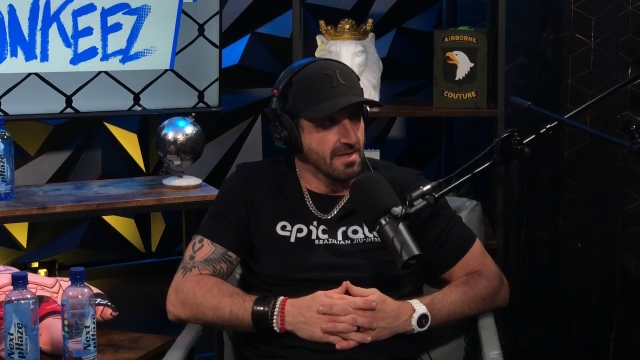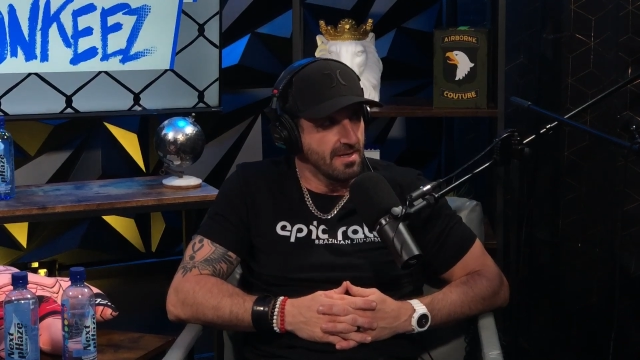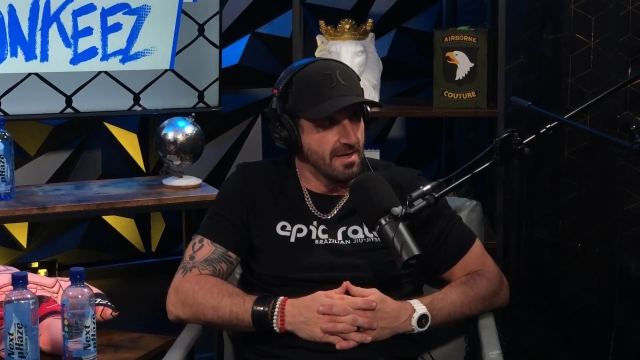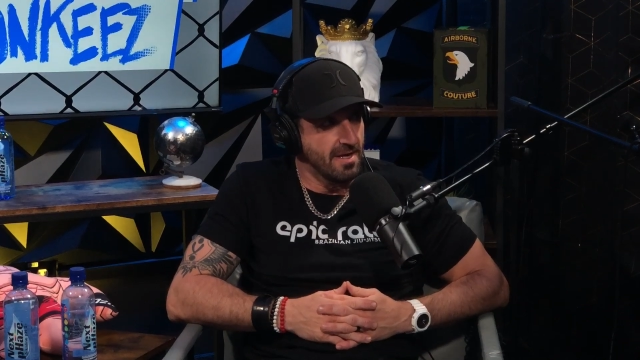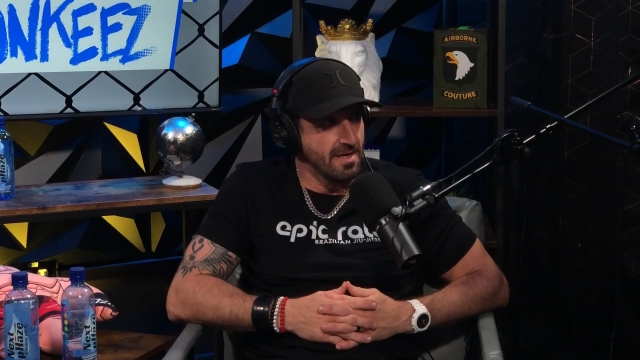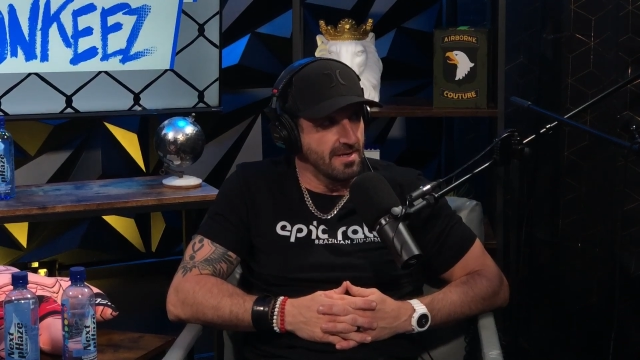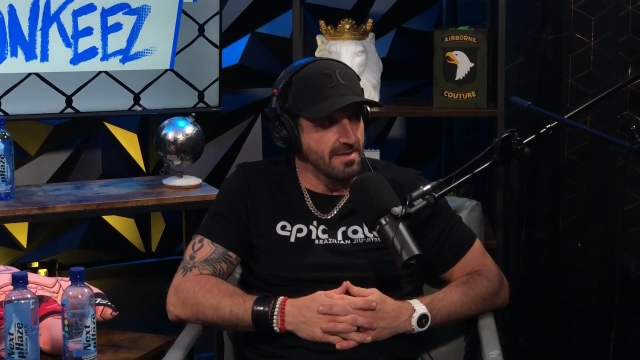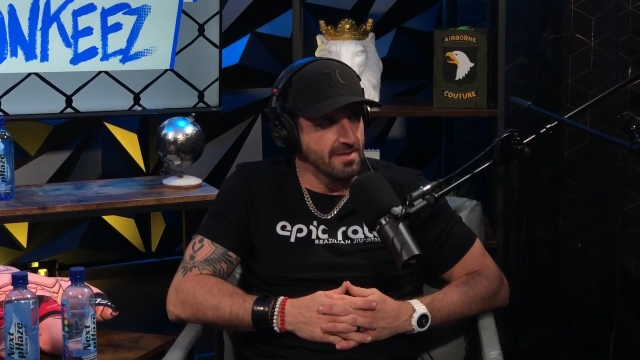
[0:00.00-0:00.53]

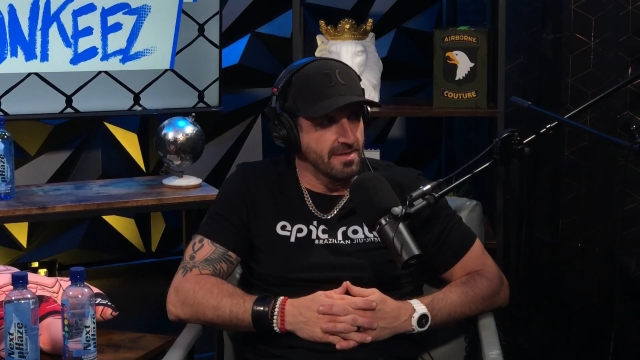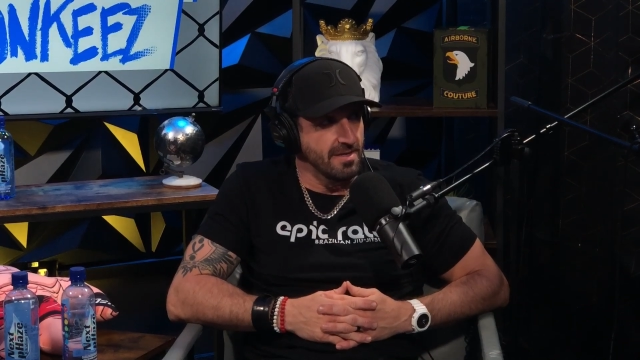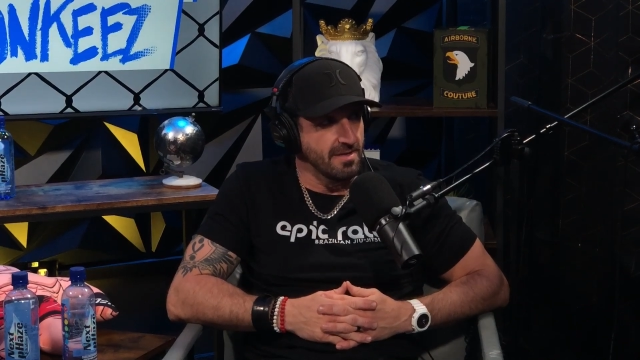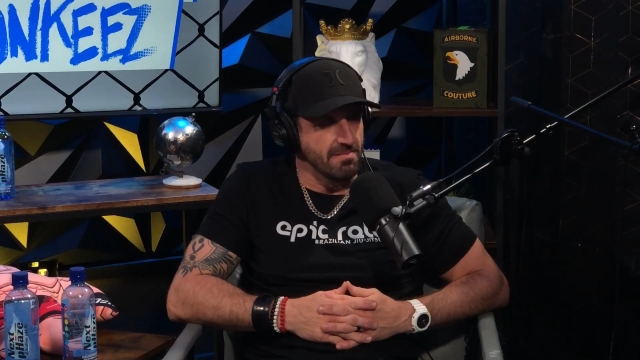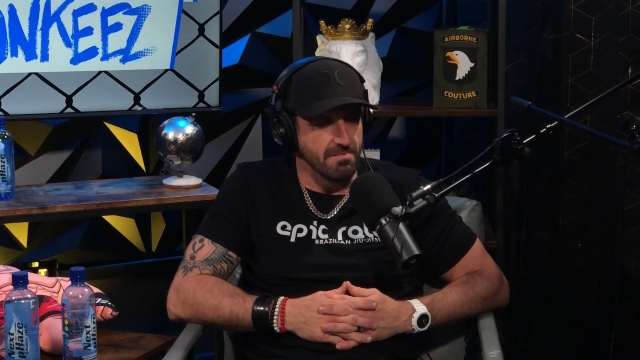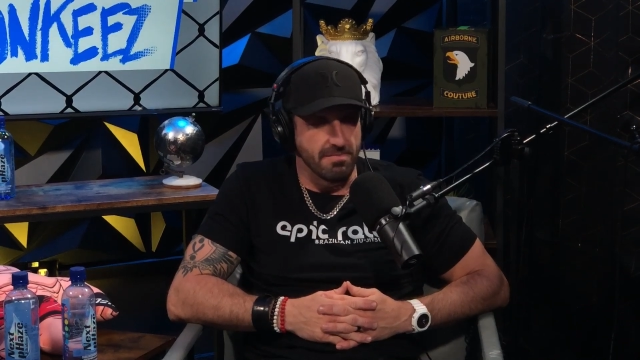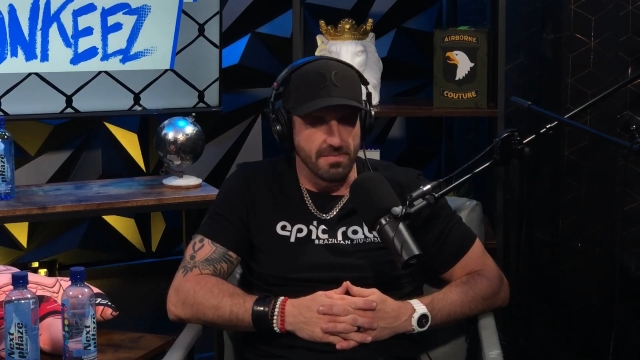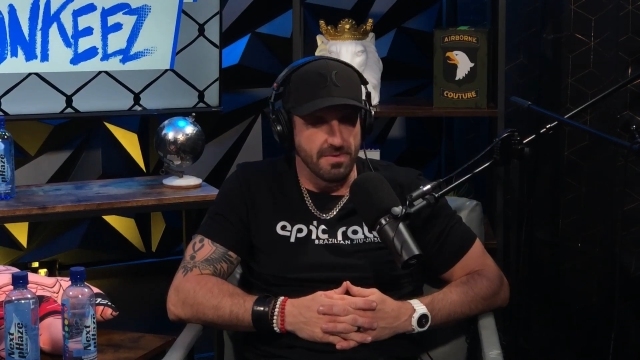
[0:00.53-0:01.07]

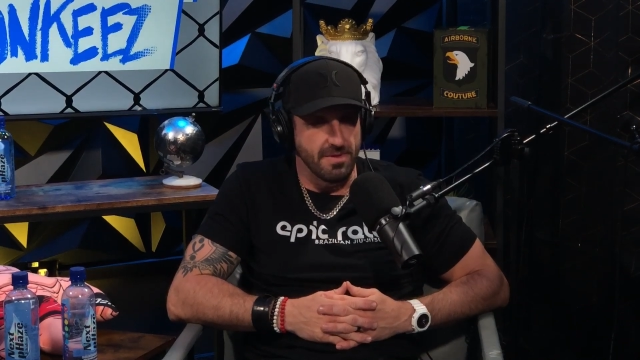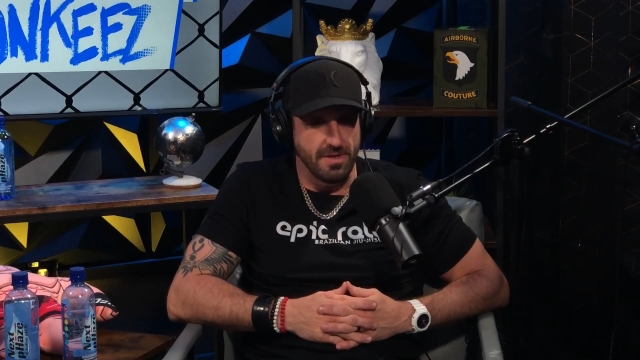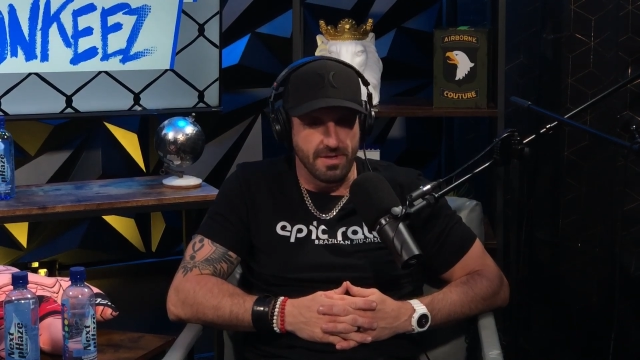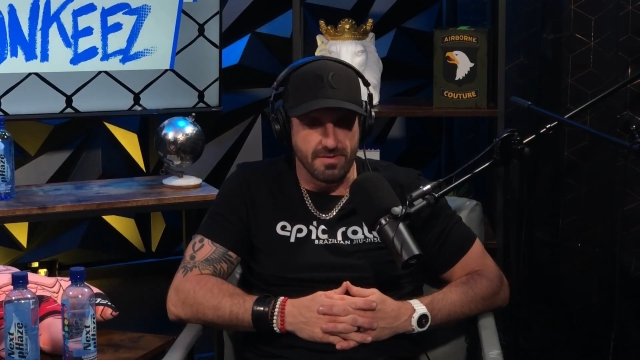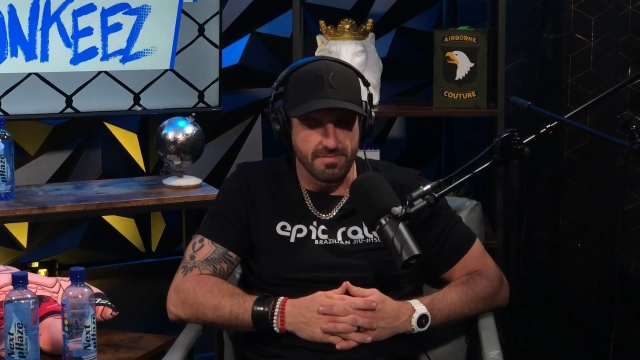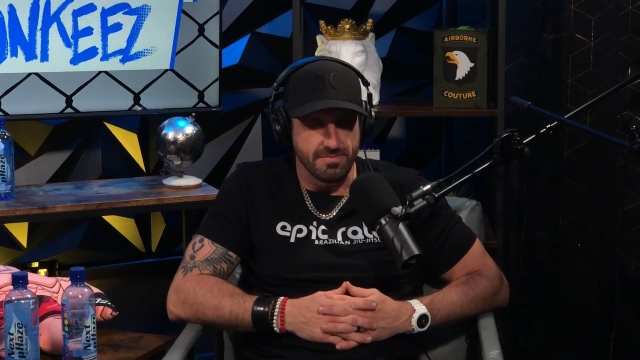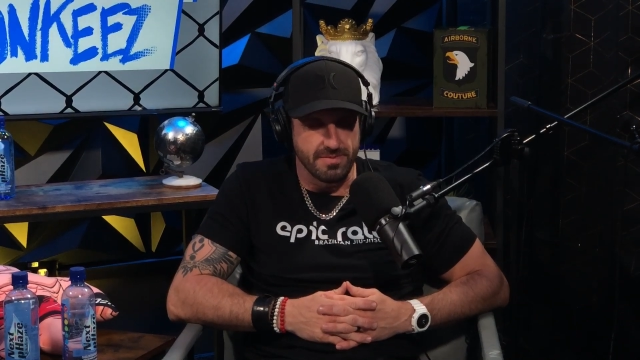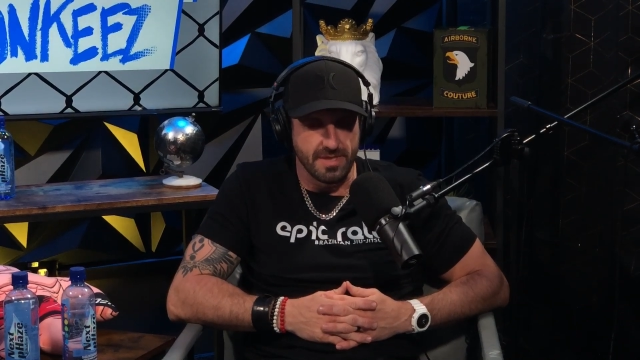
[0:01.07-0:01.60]
and
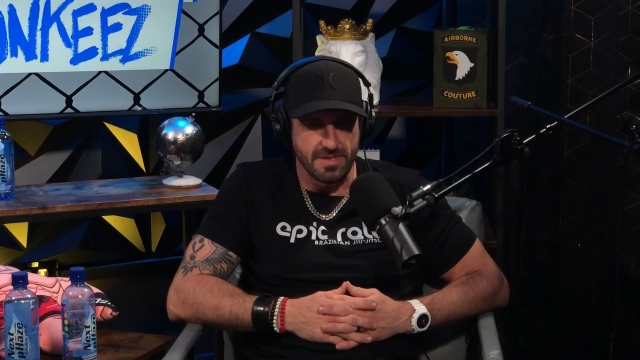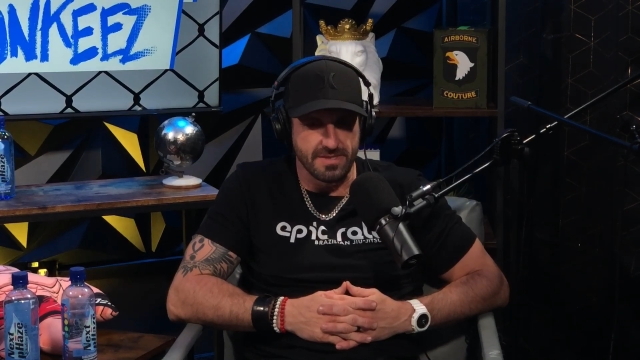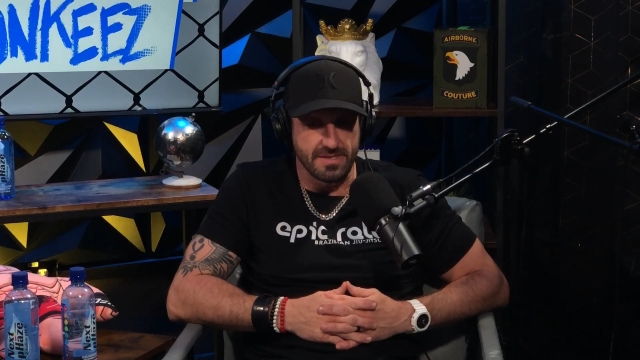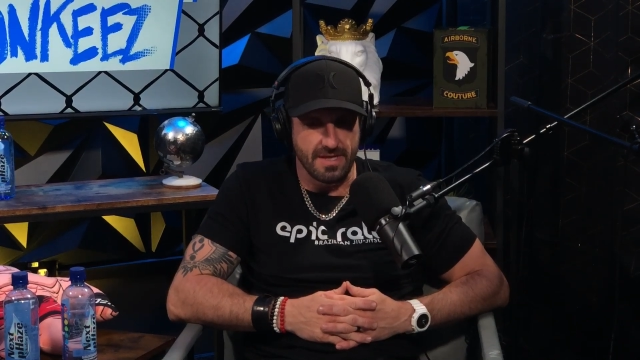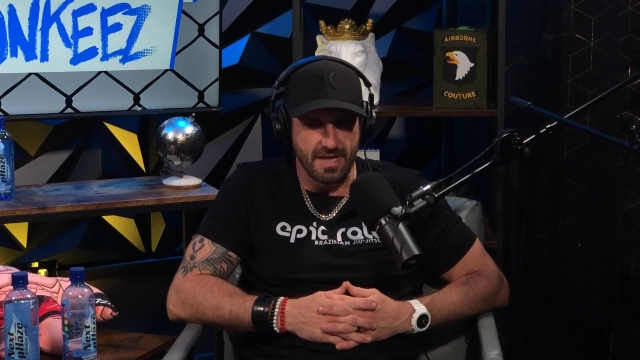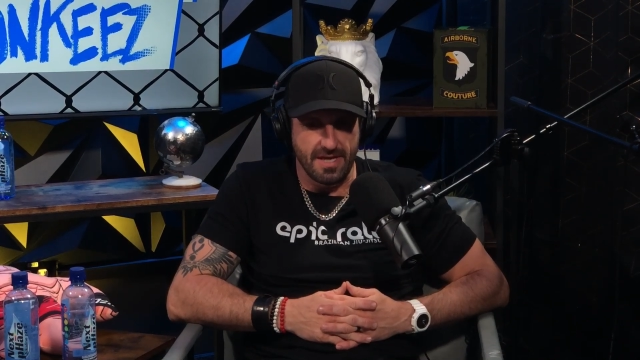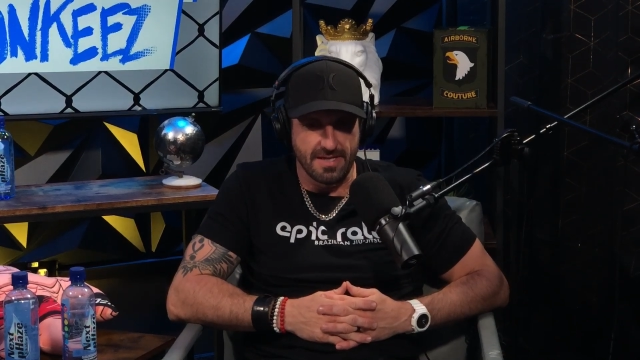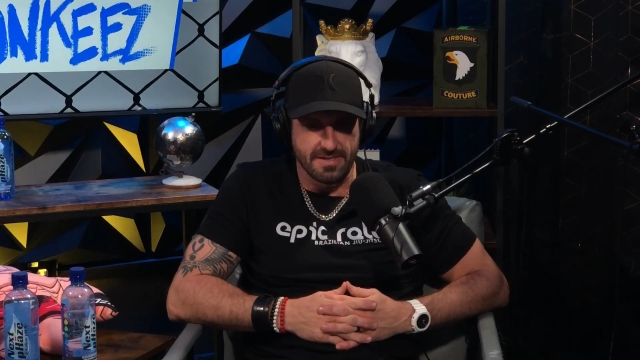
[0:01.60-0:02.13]
tons of
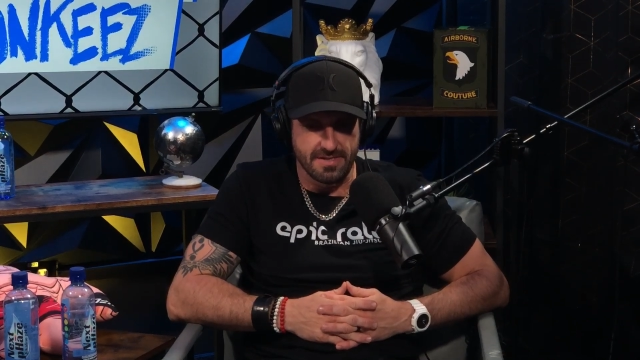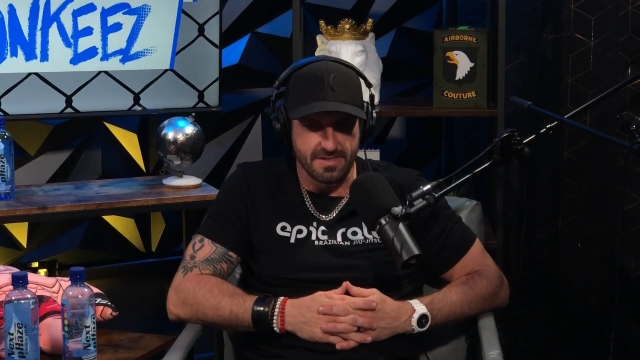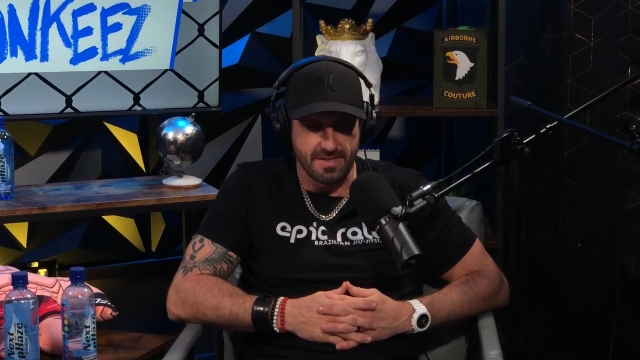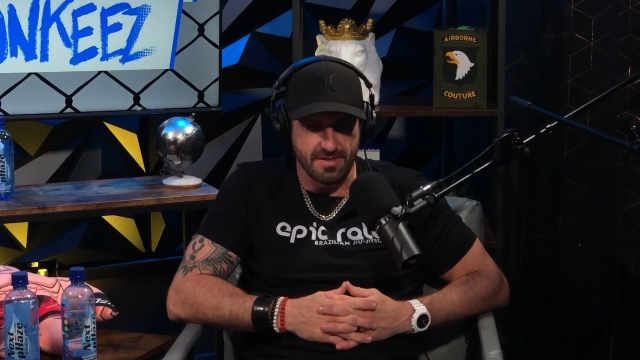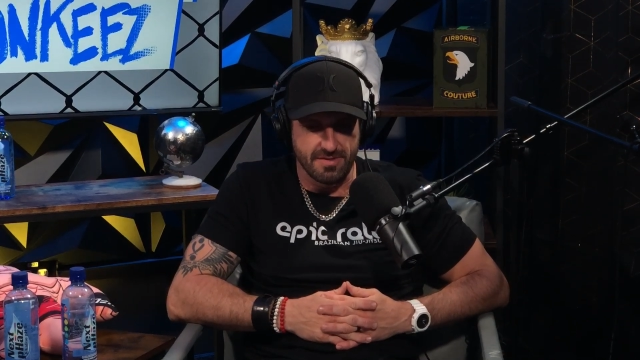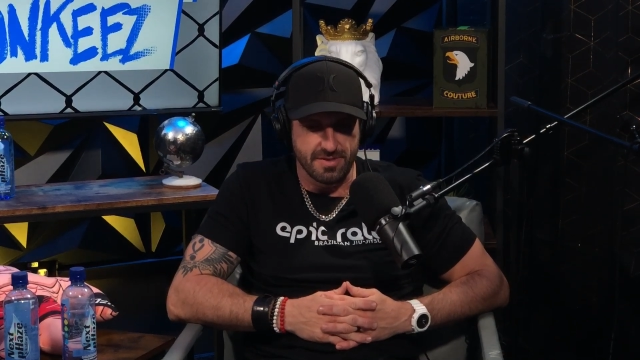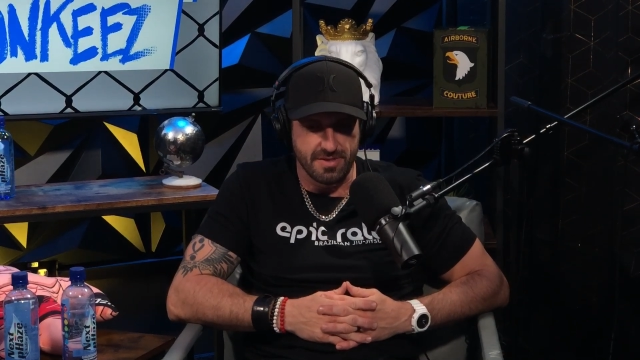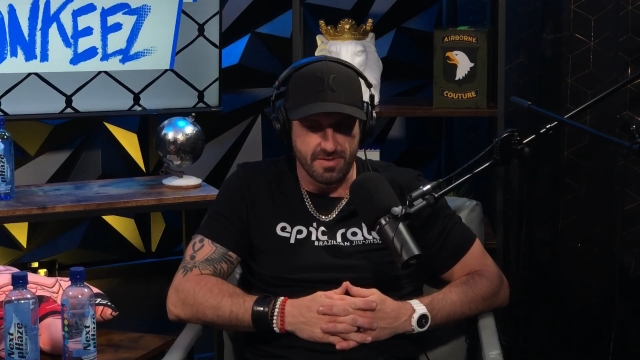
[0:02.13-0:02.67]
guys in
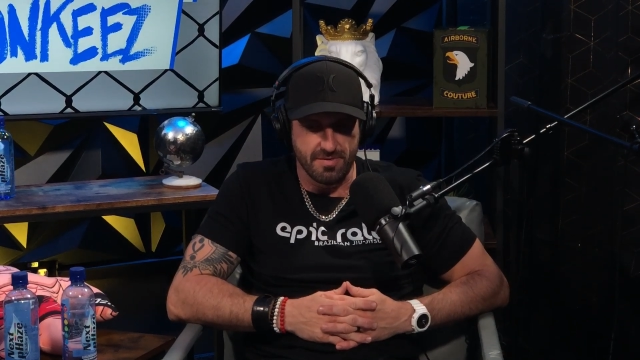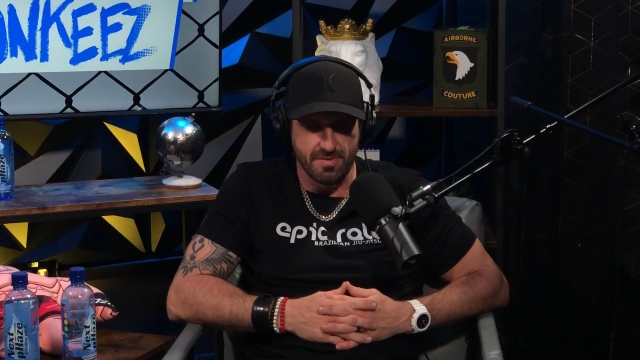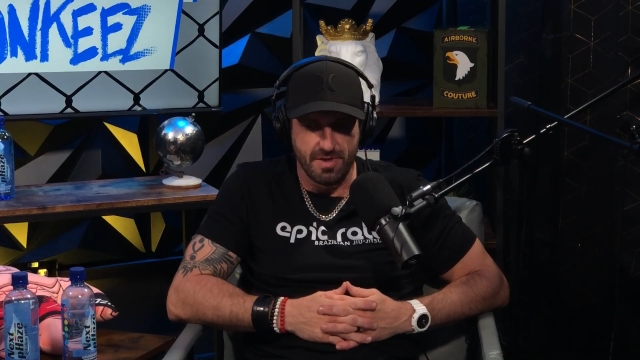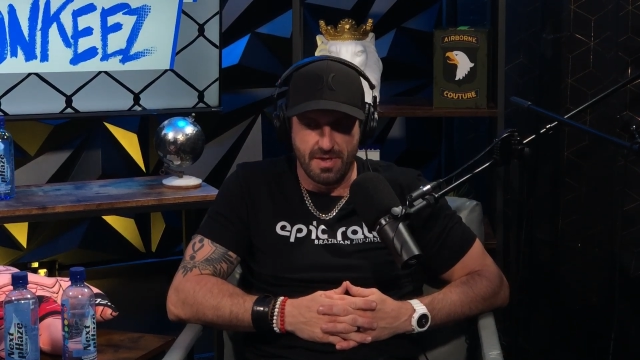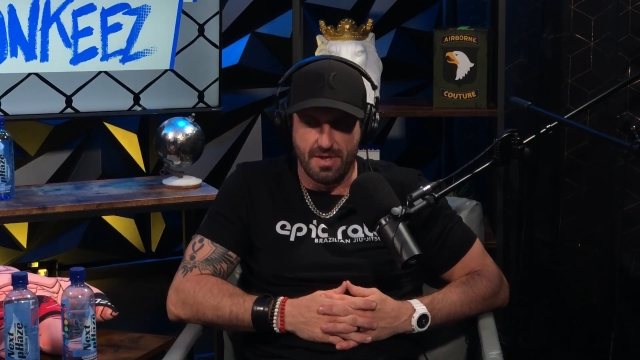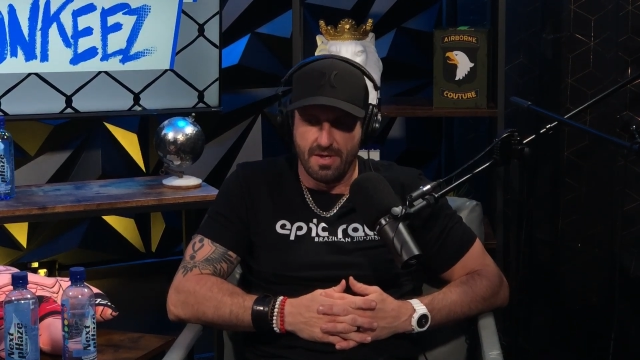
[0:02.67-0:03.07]
there. So.